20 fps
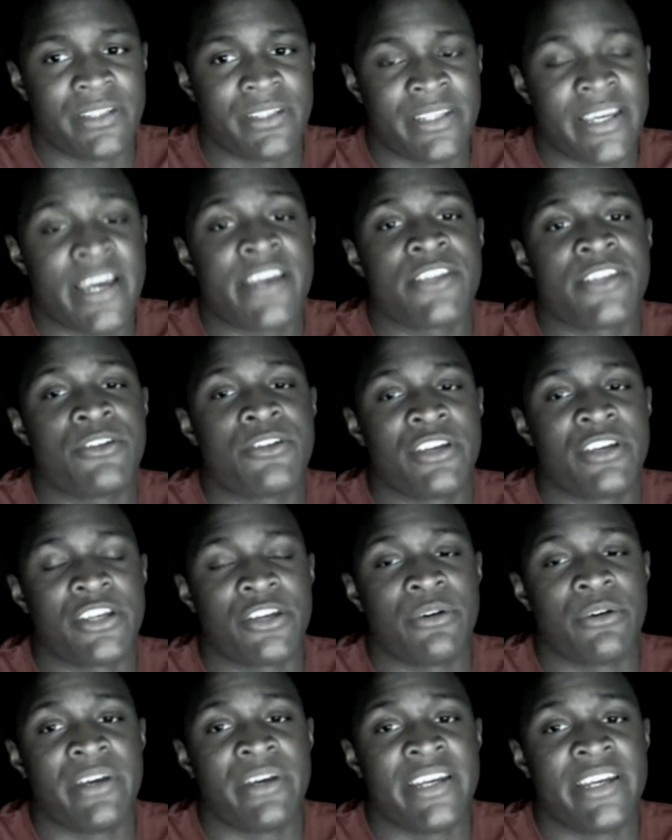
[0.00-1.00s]
Yeah, you can
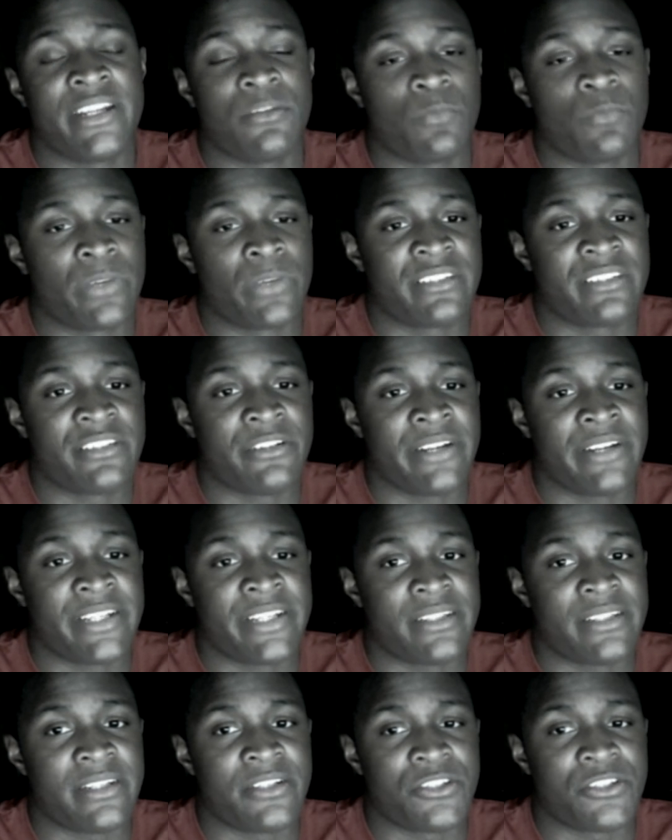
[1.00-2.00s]
go ahead and wait till you're
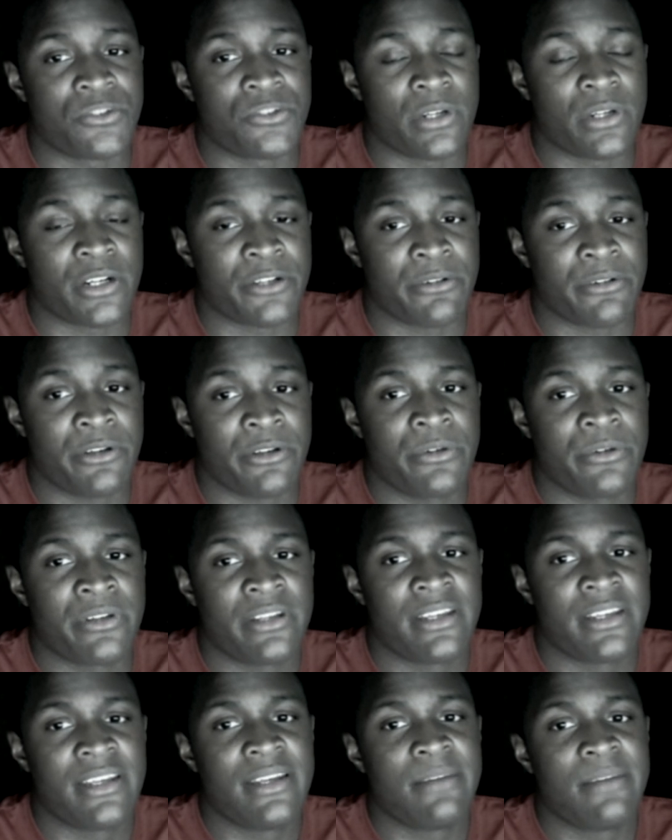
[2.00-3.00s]
18 and do it on your own,
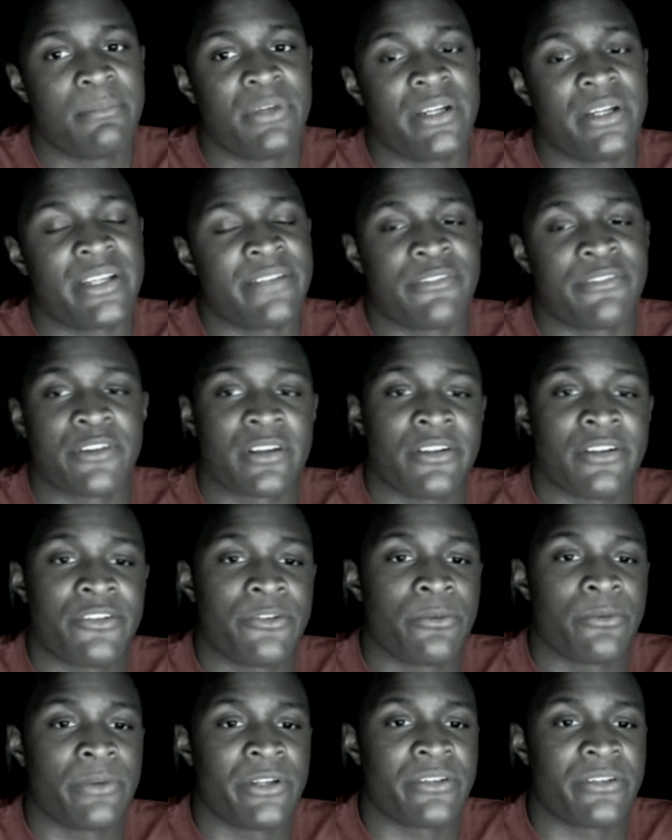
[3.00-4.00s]
but if you're going
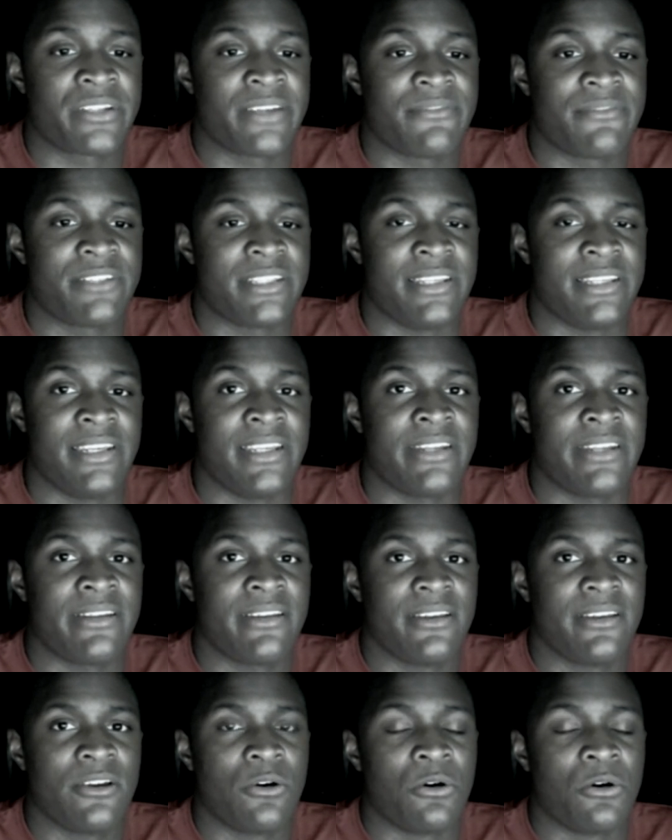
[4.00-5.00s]
to do it when you're 17,
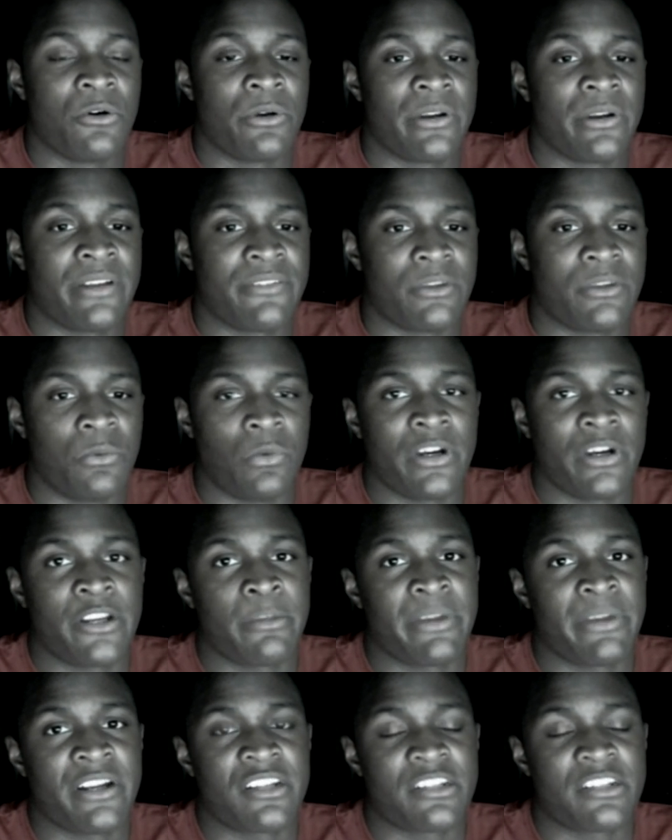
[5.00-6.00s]
or if you want
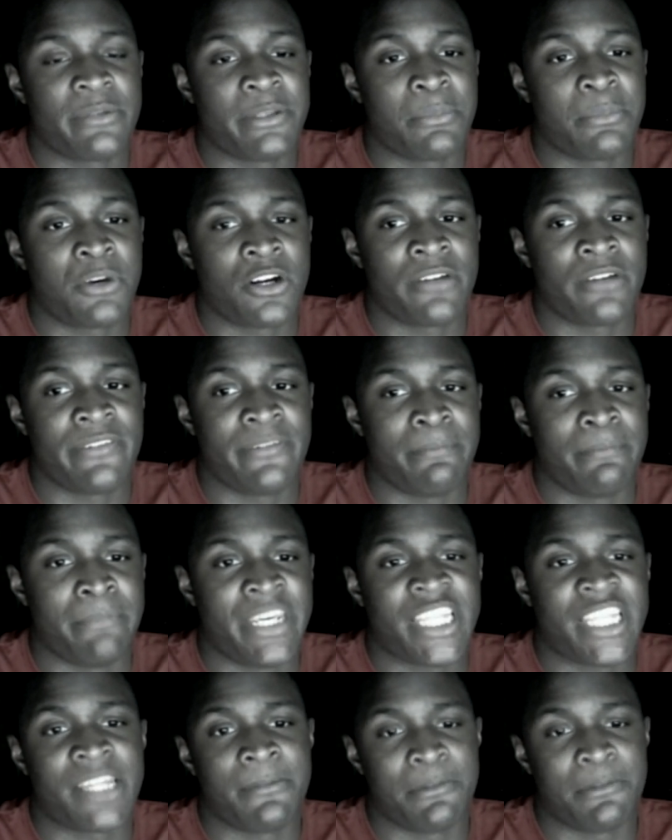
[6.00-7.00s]
your parents to be a part of it,
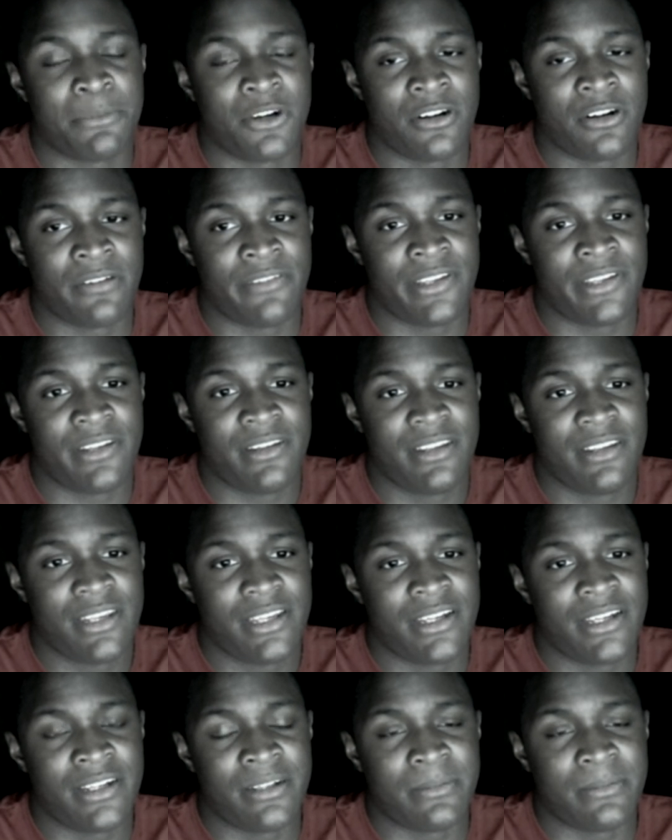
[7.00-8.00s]
make them a part of it.
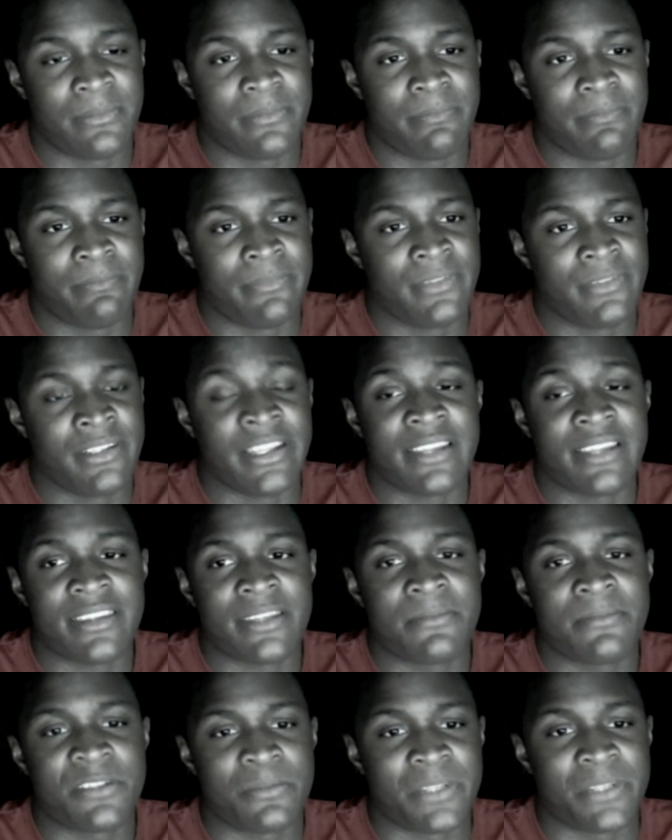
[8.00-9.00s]
Let
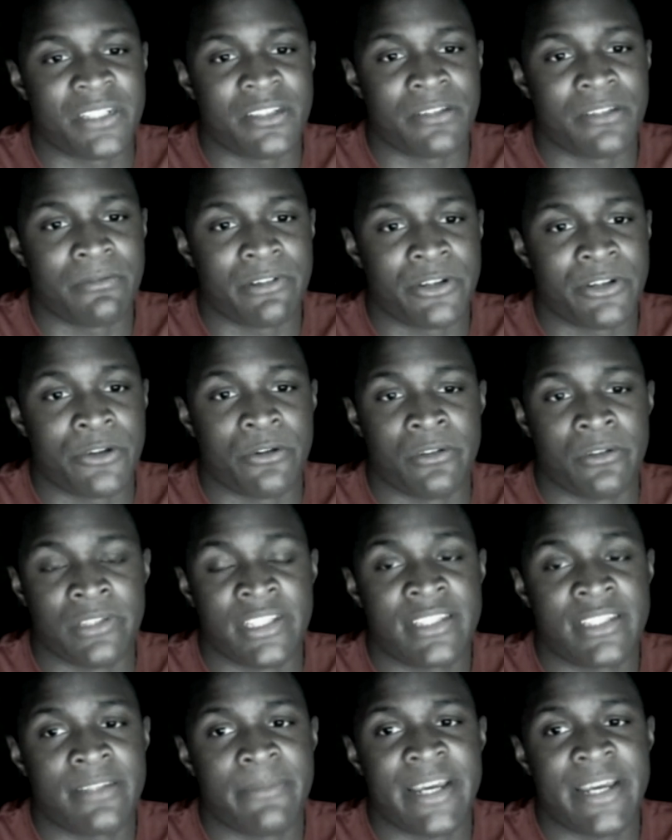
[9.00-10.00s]
them speak to the recruiter.
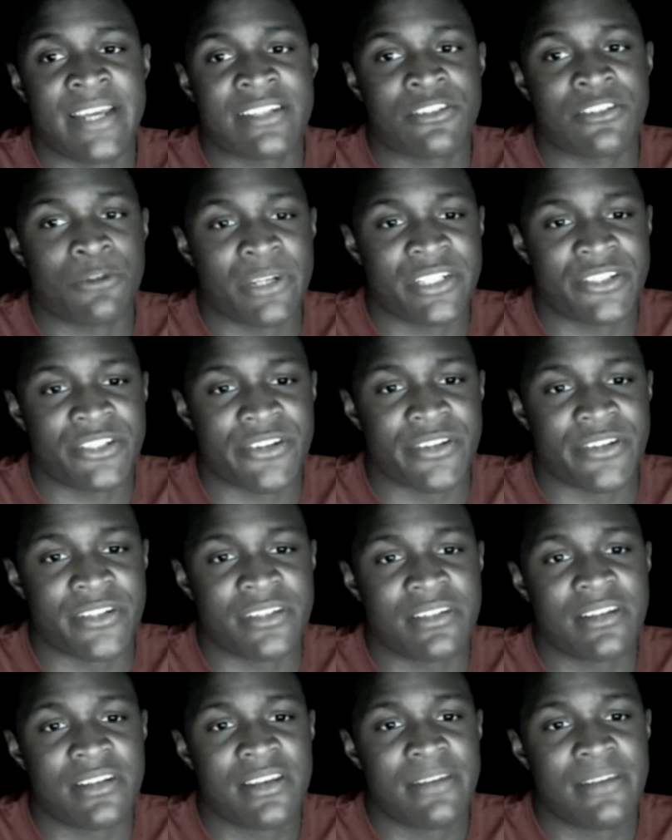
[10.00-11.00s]
Let them ask
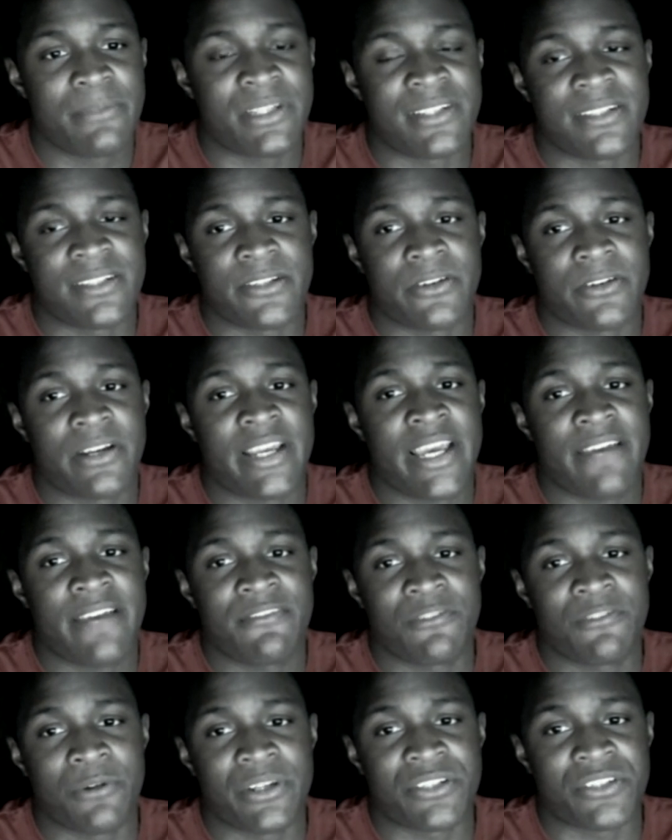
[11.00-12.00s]
questions, because they're going to
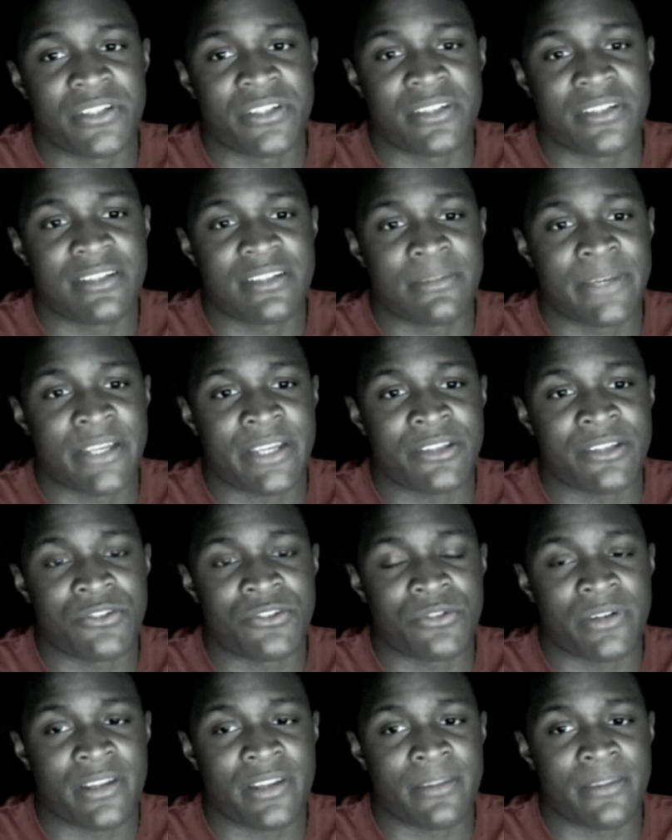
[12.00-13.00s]
have questions about
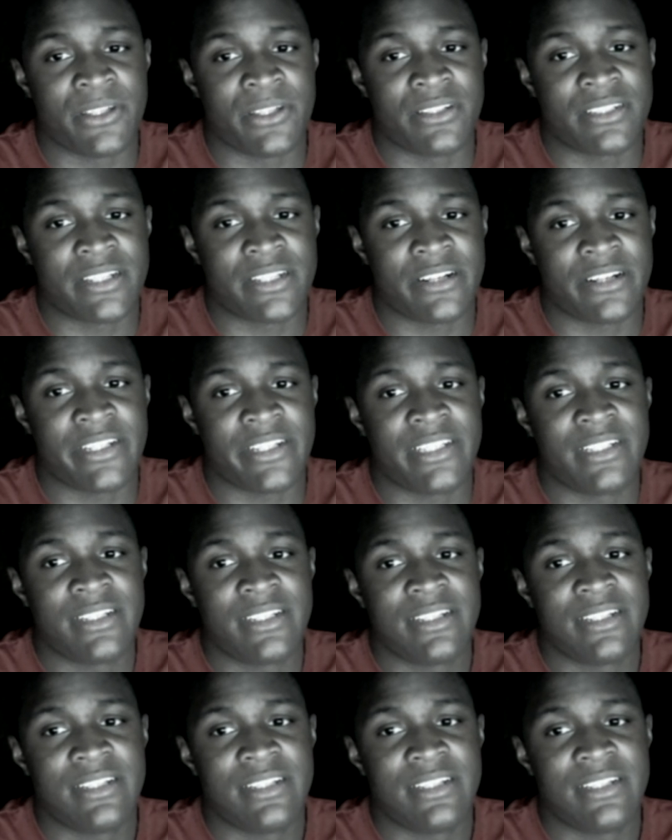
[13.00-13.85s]
you joining the military.